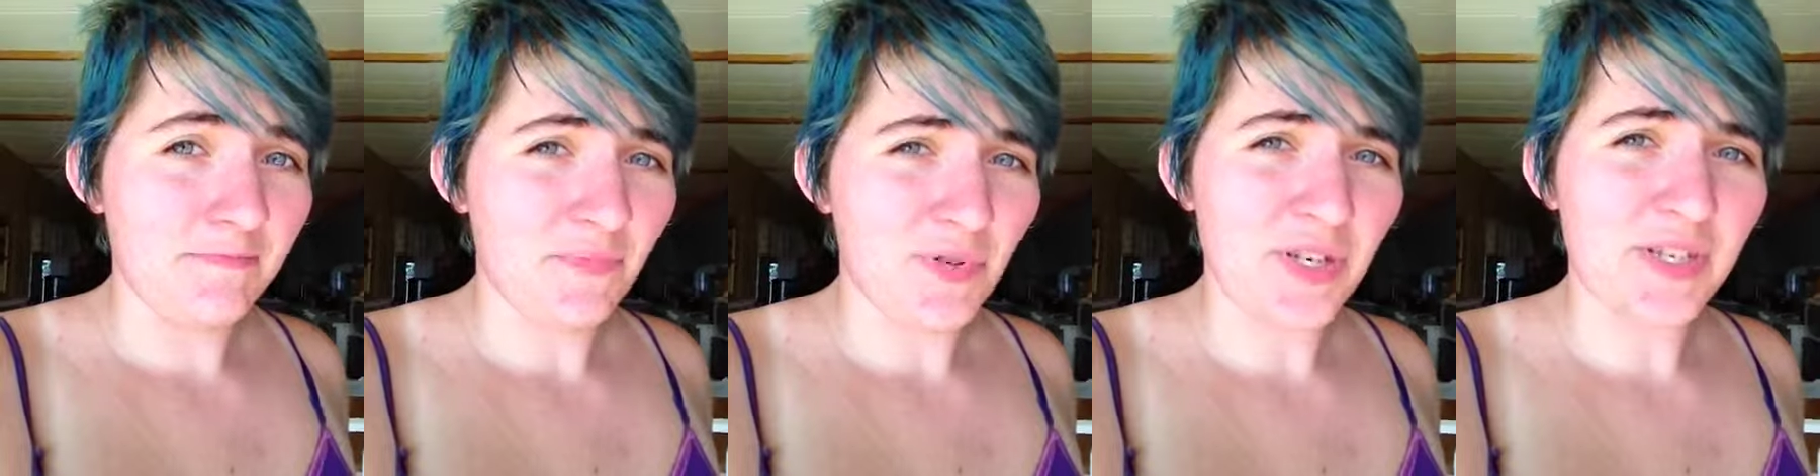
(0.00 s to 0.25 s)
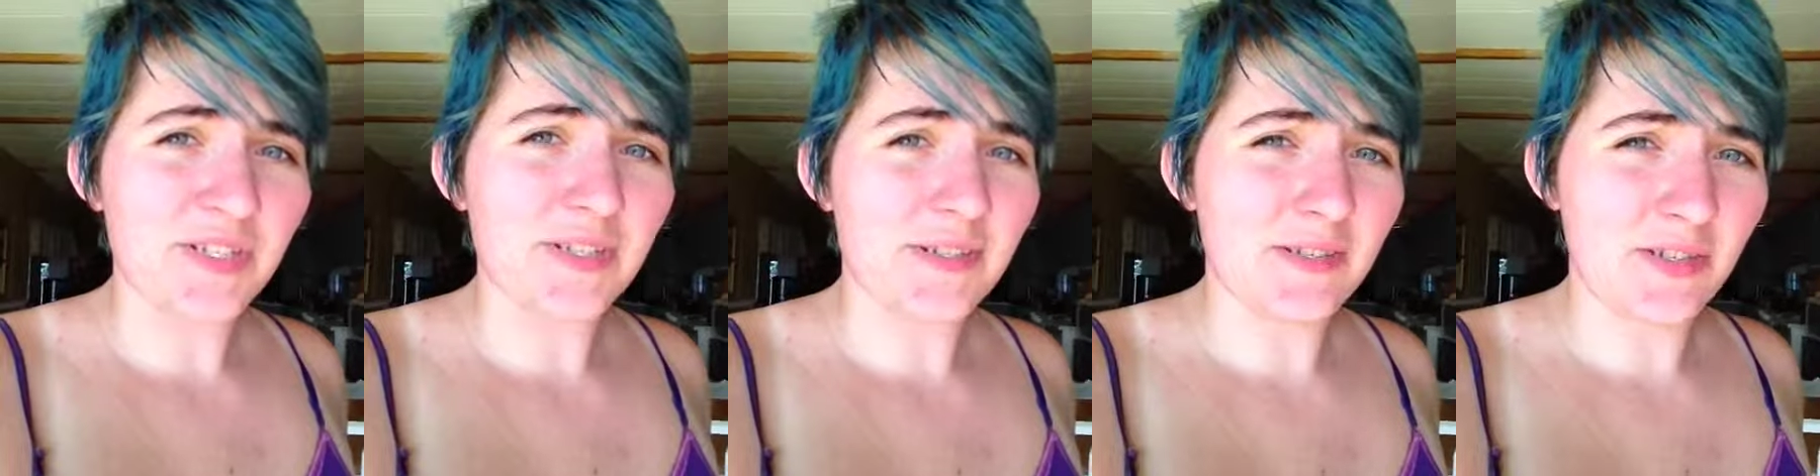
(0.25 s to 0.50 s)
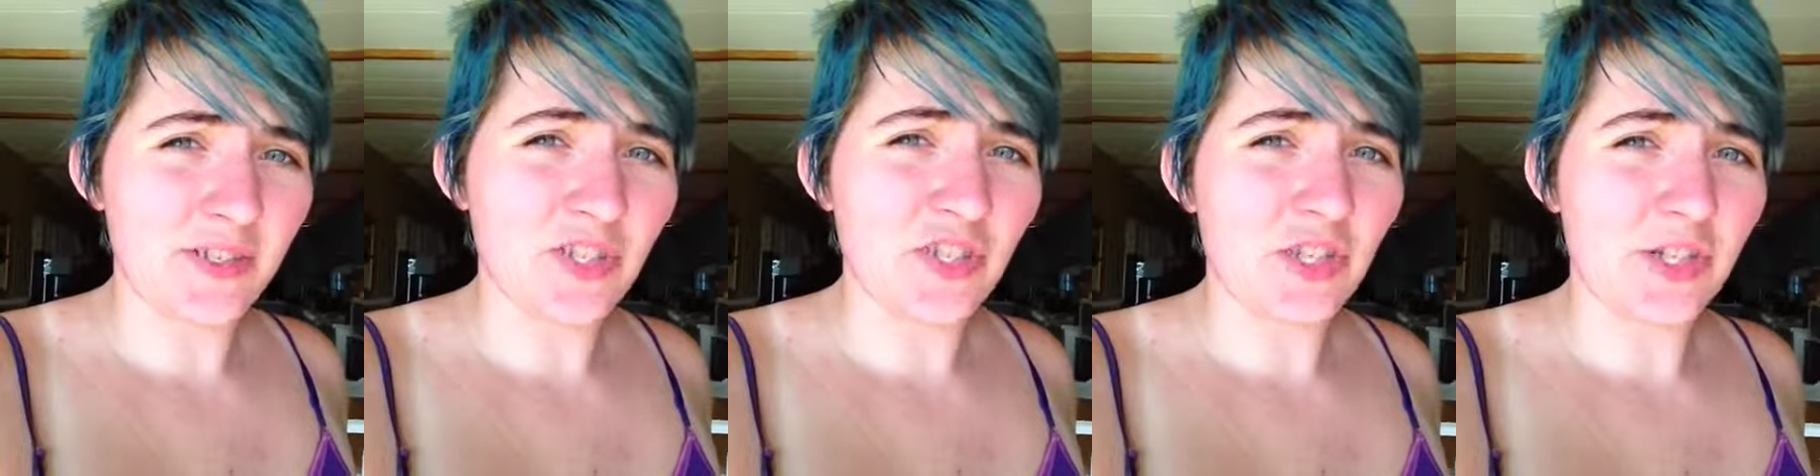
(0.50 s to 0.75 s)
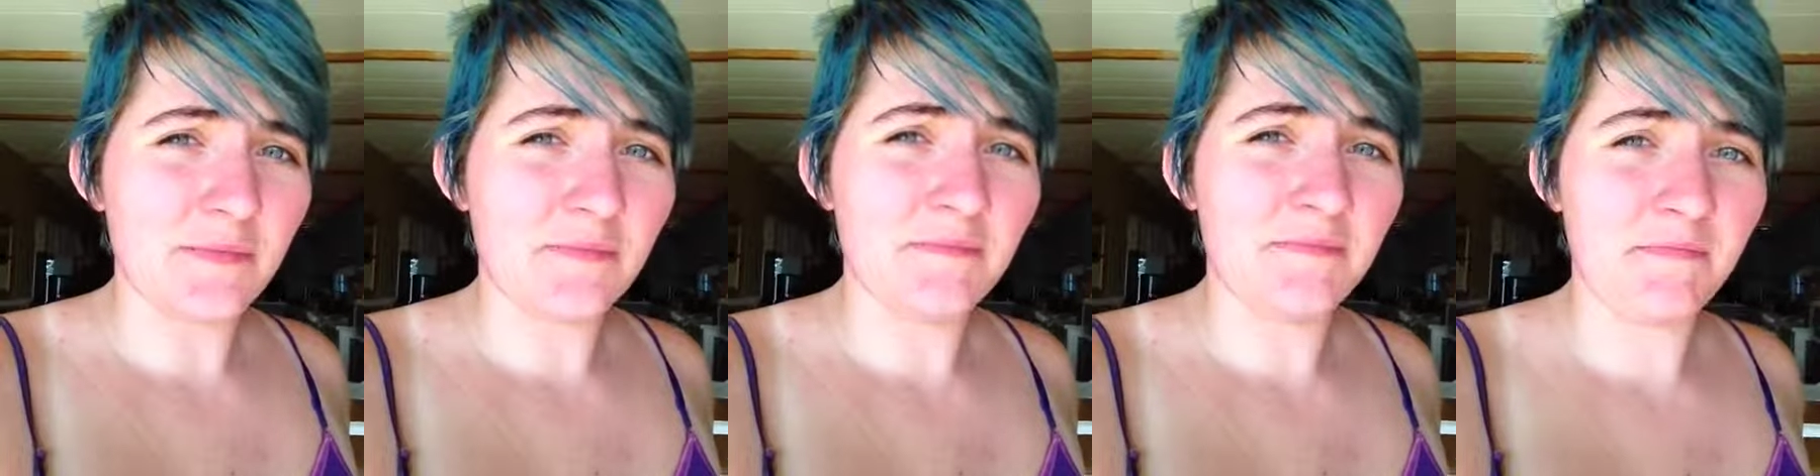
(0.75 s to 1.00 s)
Presents
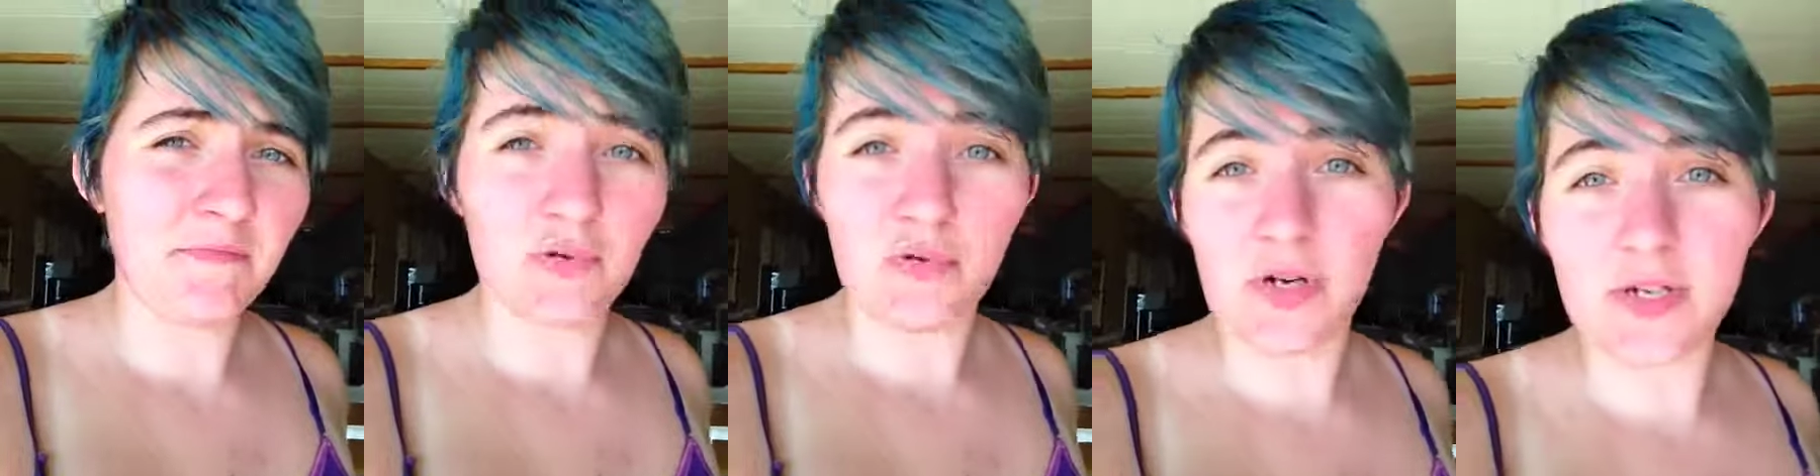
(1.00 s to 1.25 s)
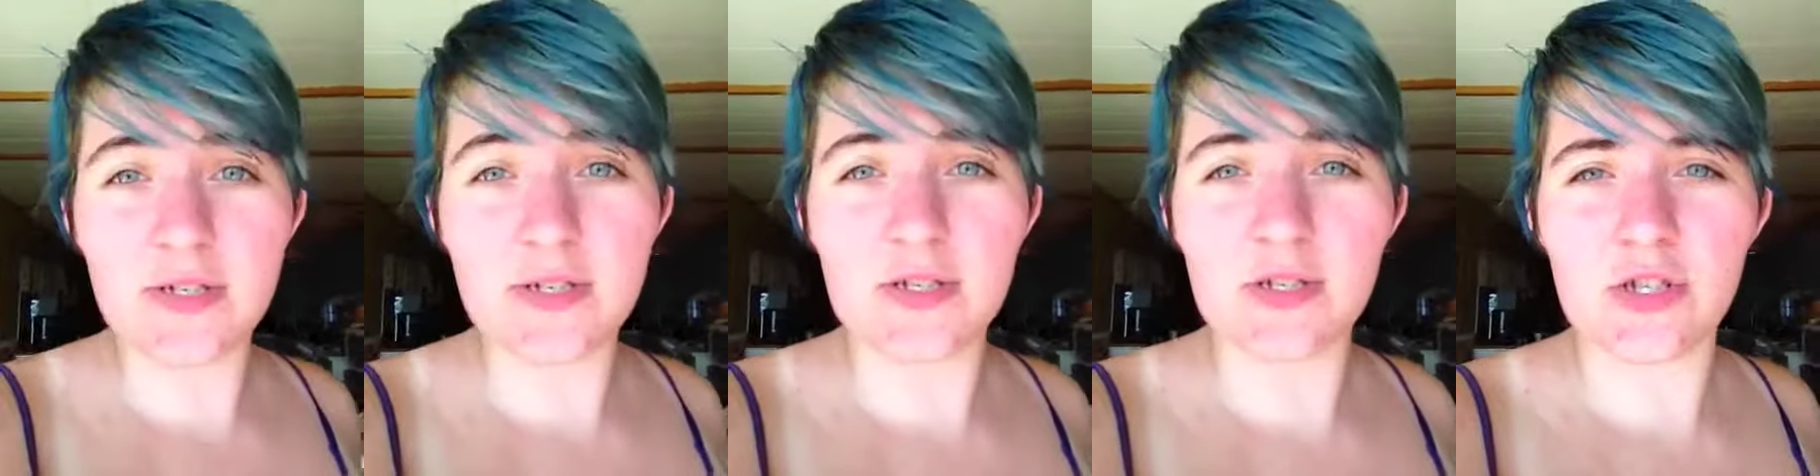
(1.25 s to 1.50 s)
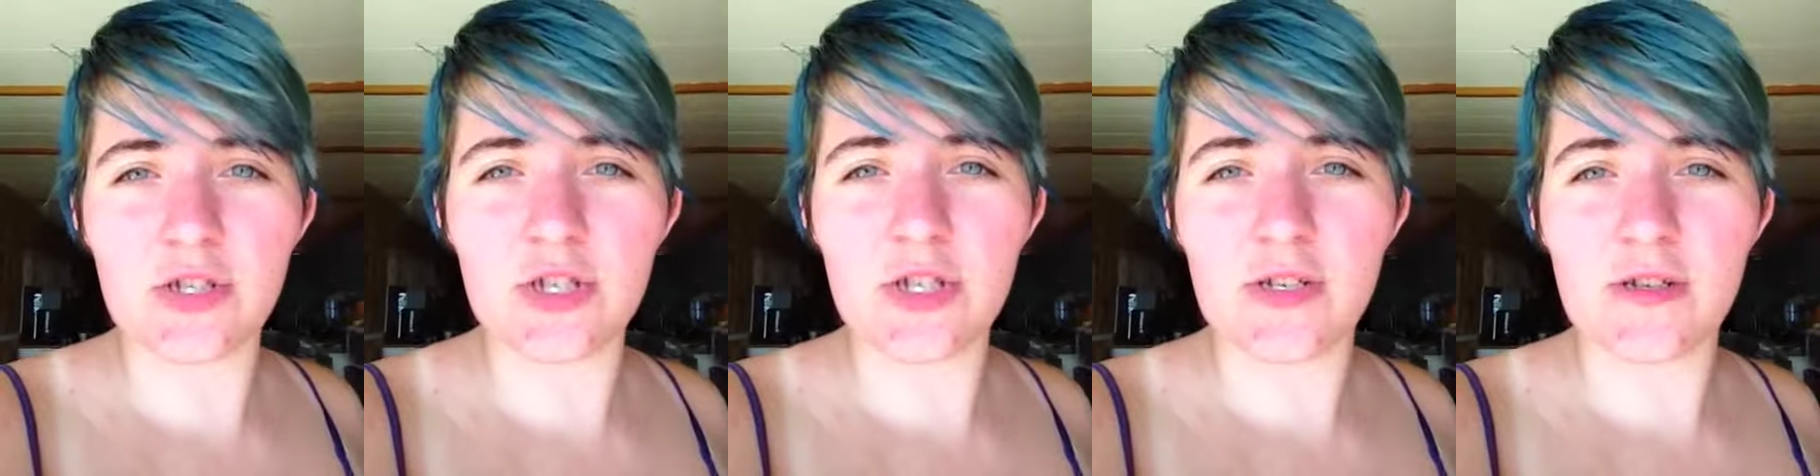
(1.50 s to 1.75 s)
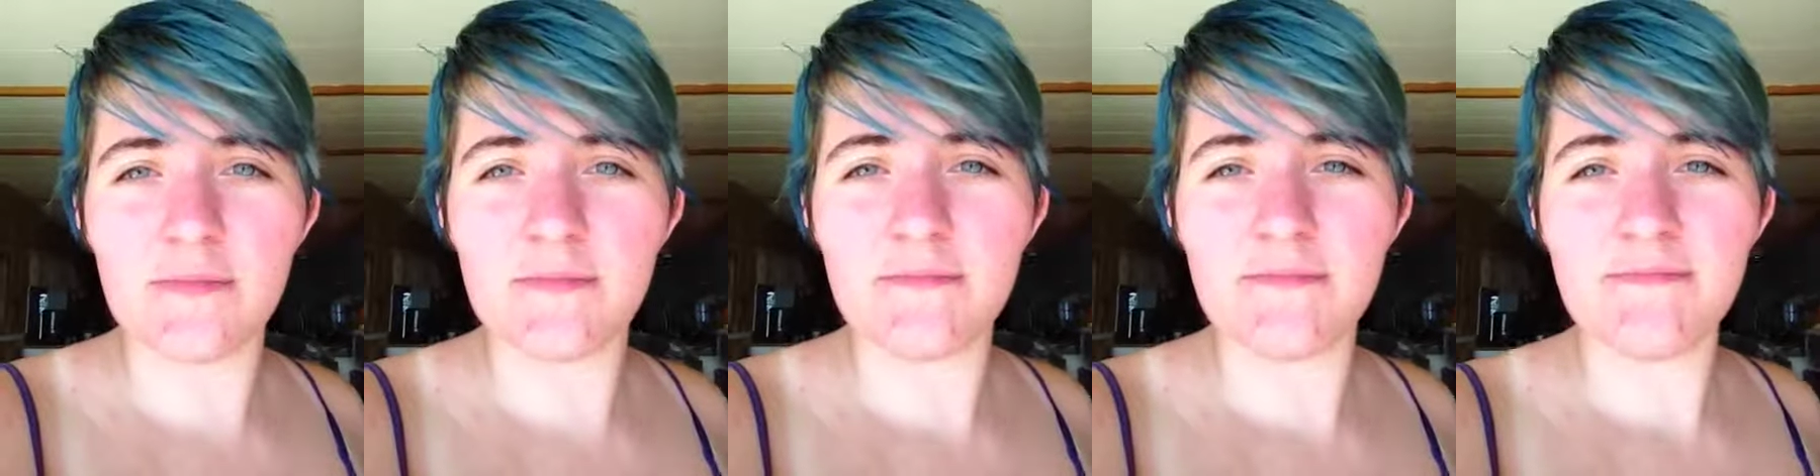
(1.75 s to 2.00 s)
shit. Presents
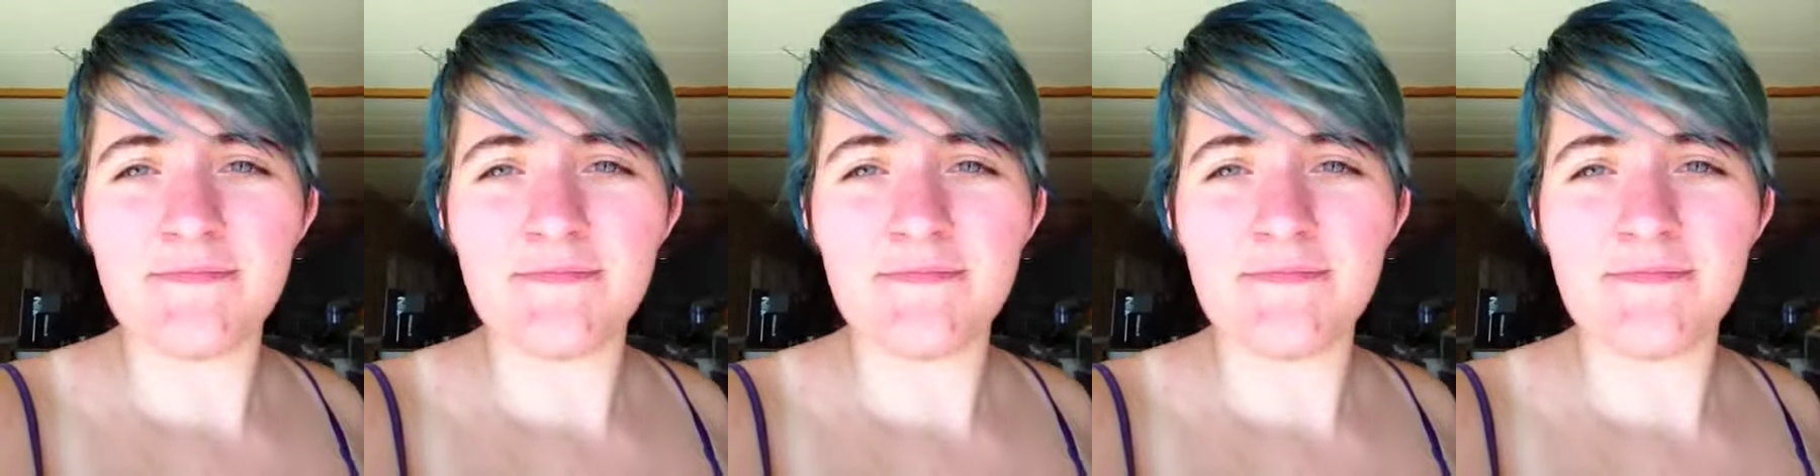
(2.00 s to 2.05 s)
shit.